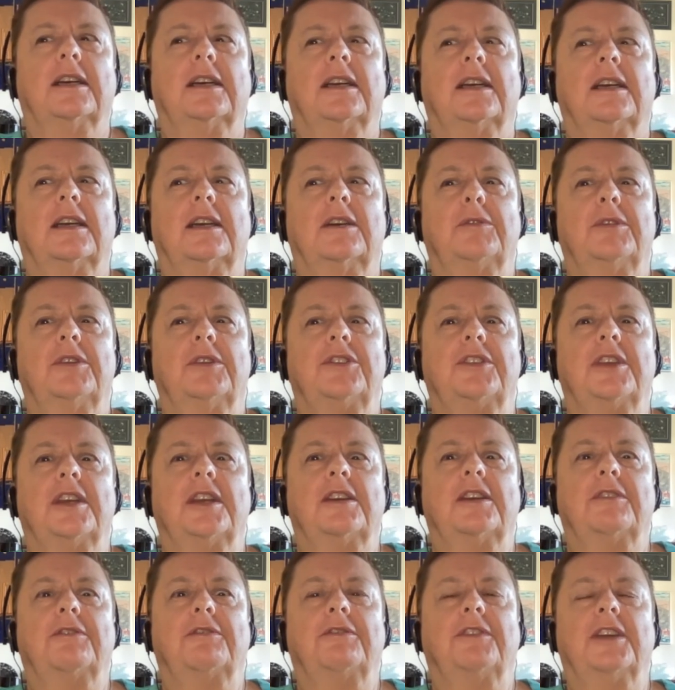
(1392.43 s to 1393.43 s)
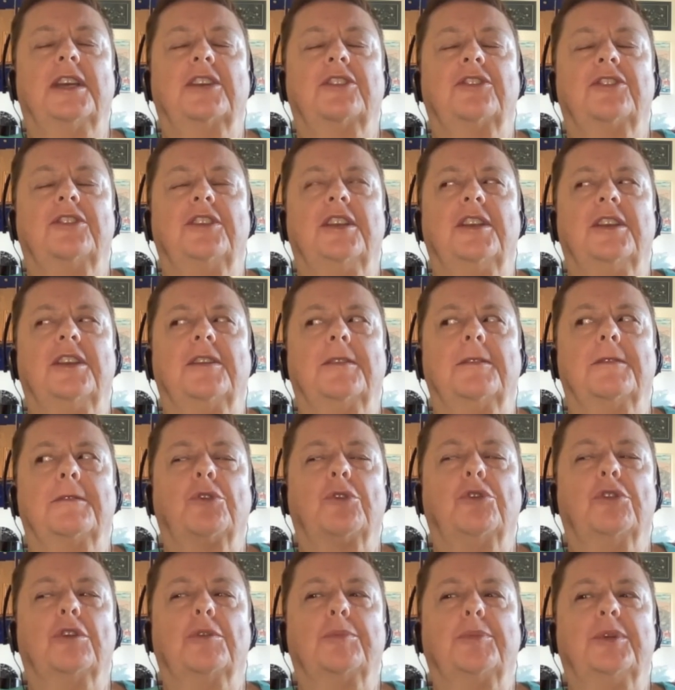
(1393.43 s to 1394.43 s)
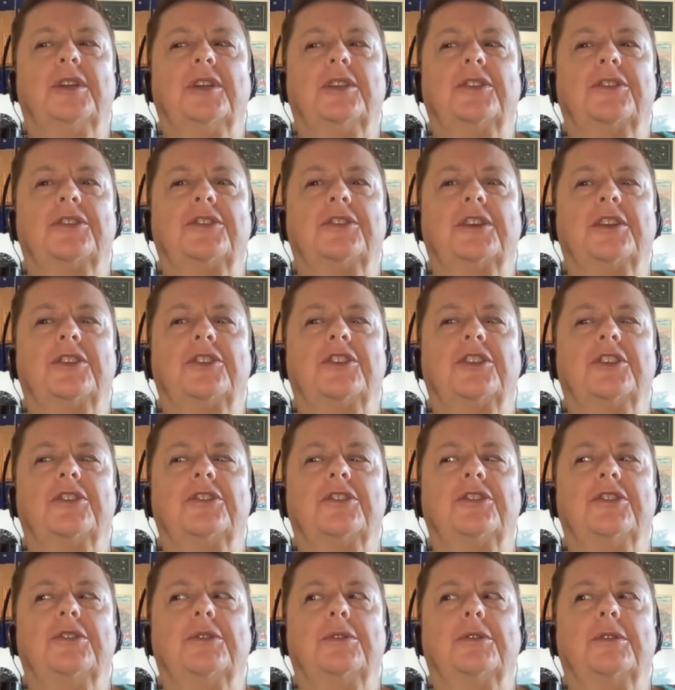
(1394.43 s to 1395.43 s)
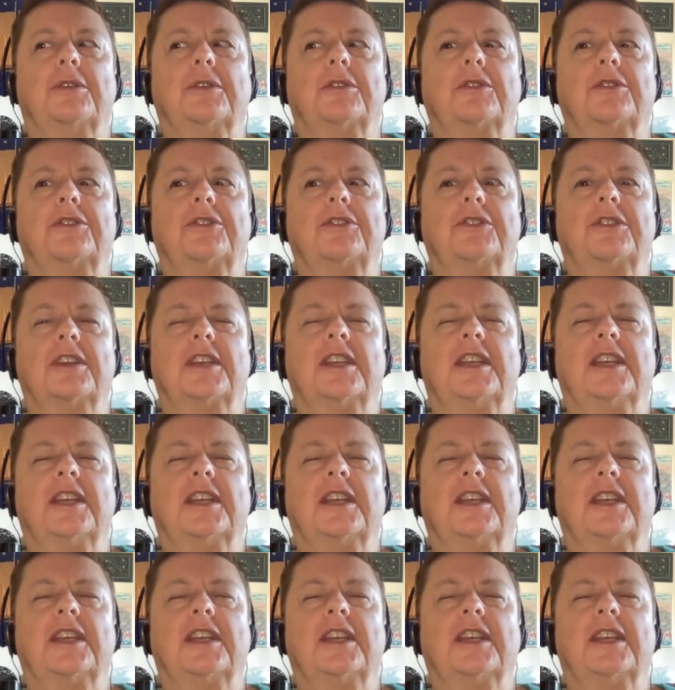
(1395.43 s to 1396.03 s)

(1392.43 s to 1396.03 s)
How is that affecting corporates such as yours?